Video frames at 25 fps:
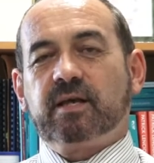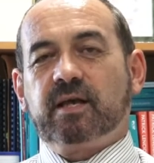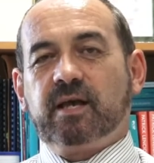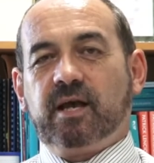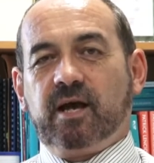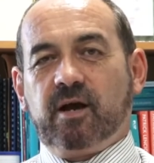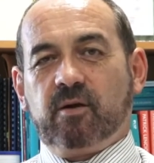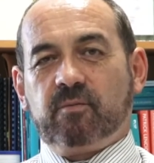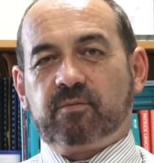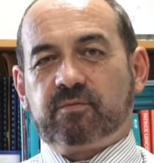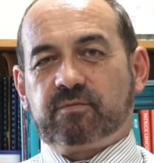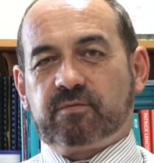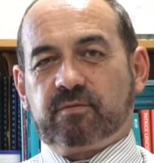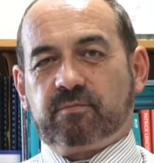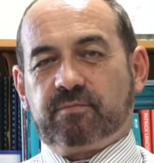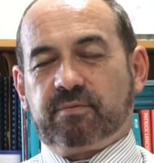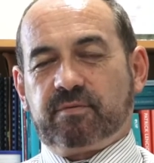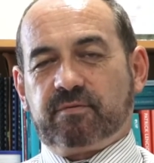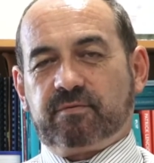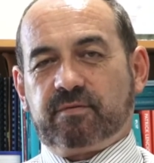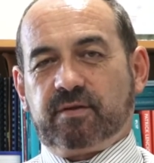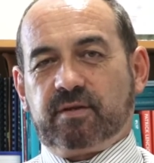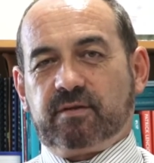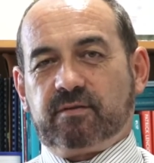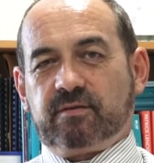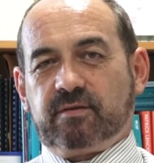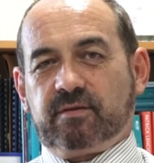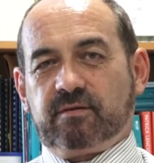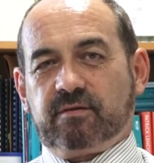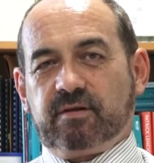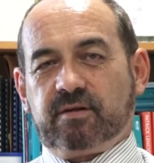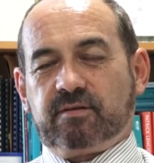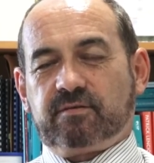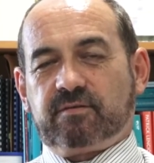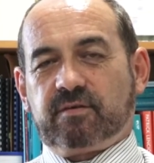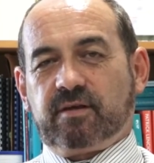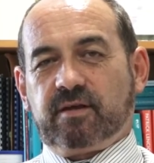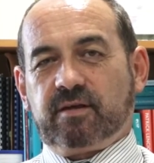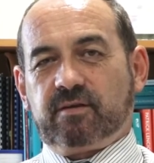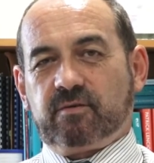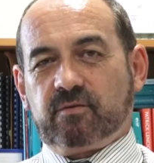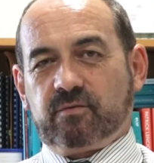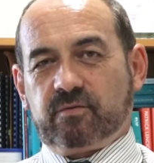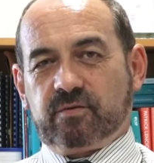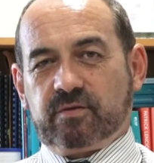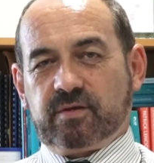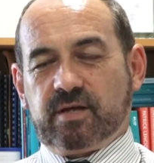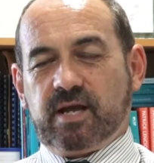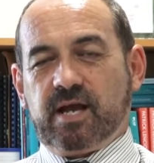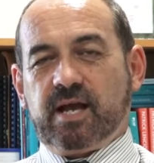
helps them present their essay or the